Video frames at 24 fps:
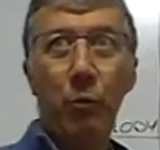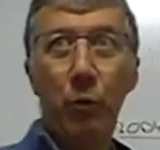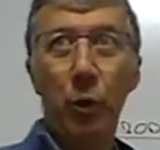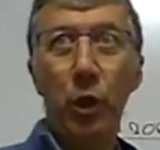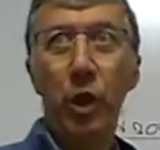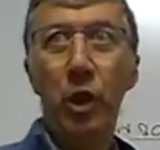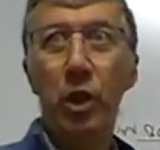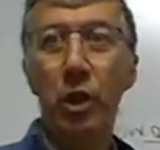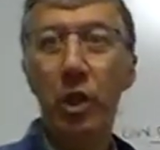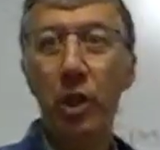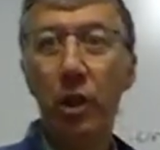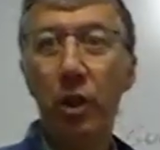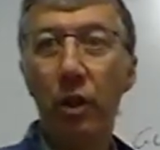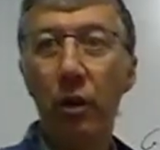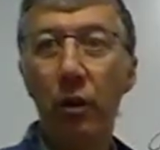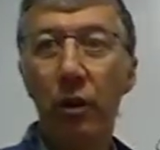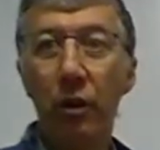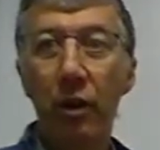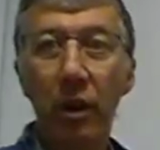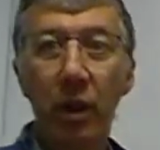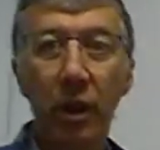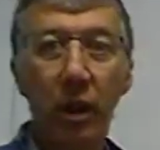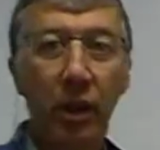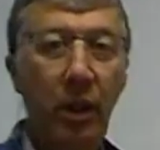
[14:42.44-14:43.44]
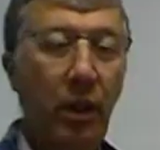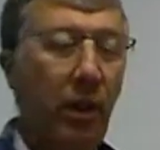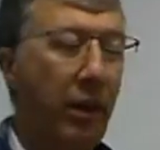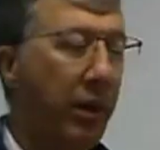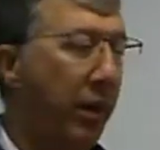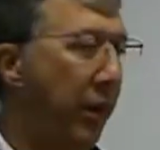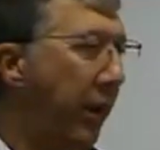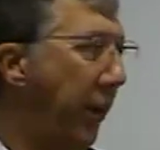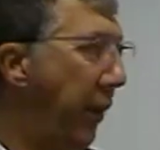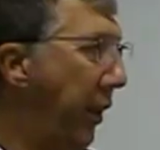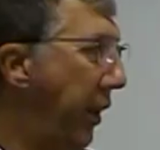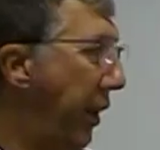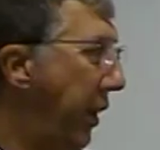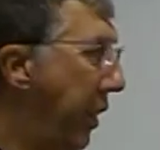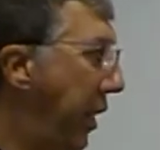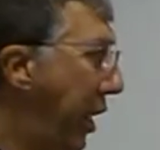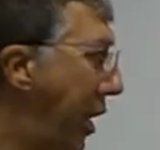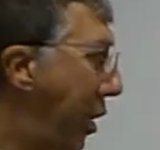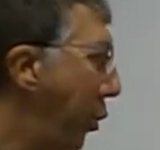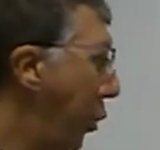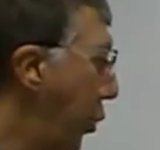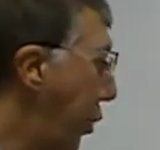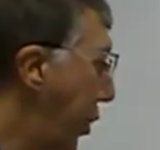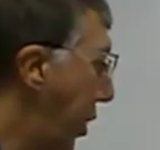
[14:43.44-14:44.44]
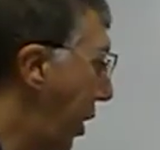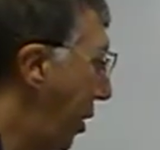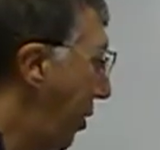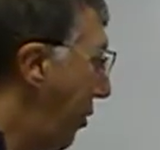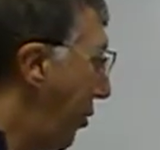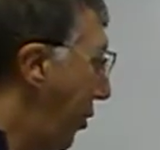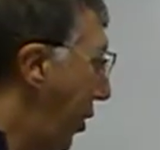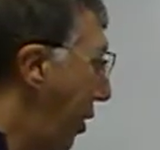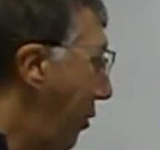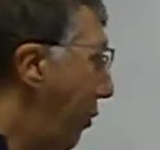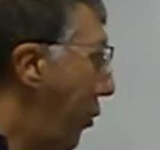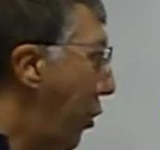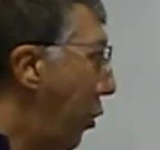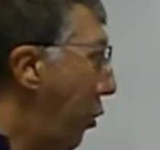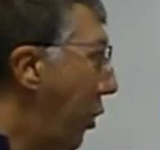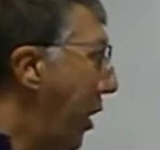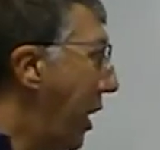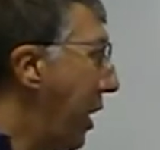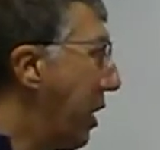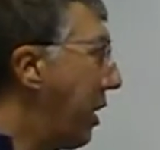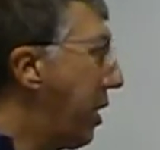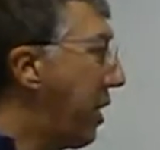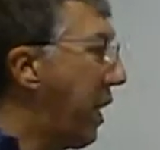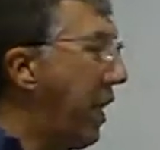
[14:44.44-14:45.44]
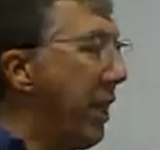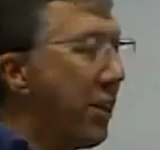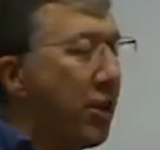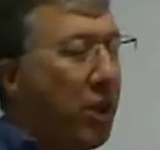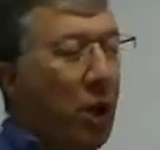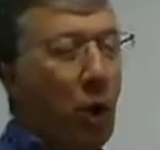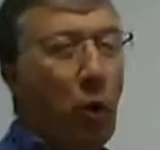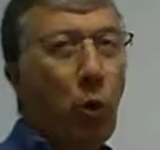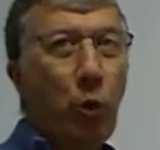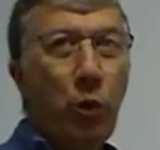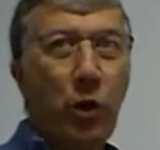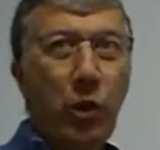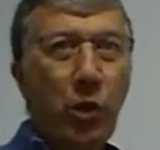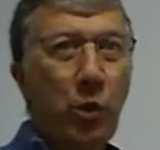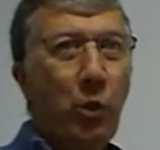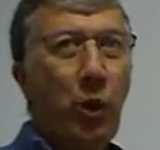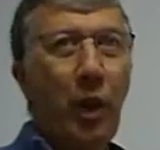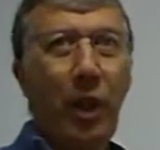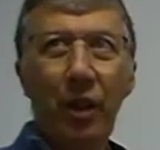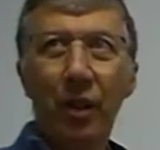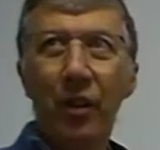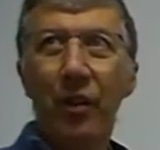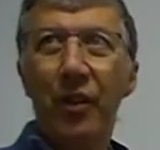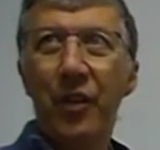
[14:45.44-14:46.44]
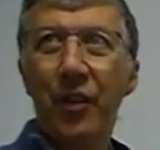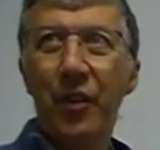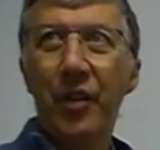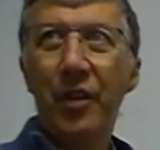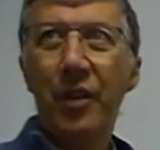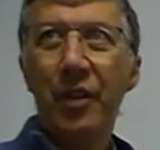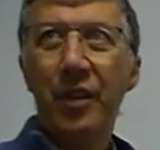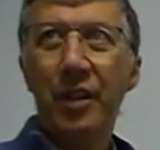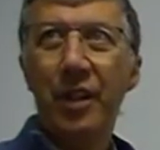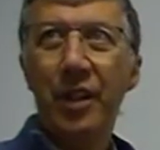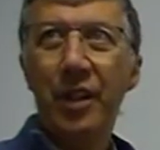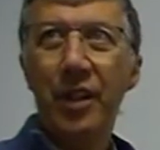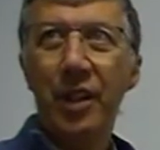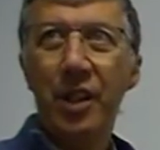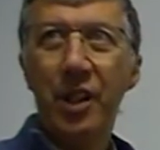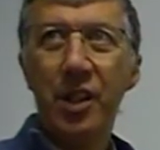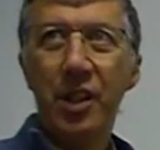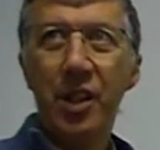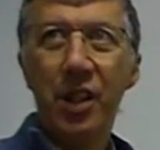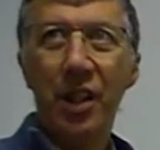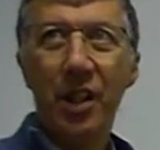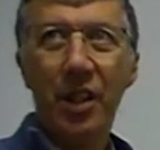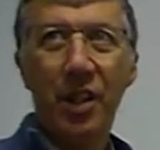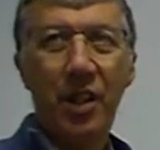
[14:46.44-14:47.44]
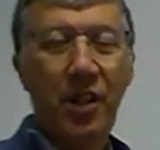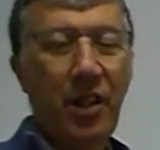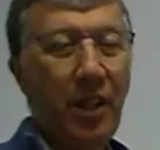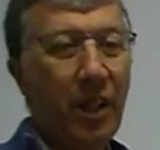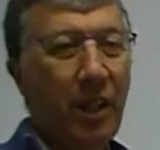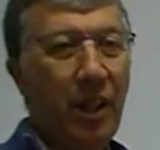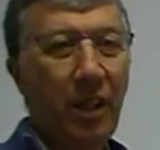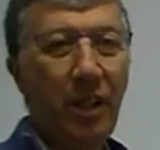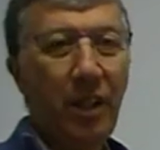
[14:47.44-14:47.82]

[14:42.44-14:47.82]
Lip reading: early on. Also, if your ink gets old as well, is another thing.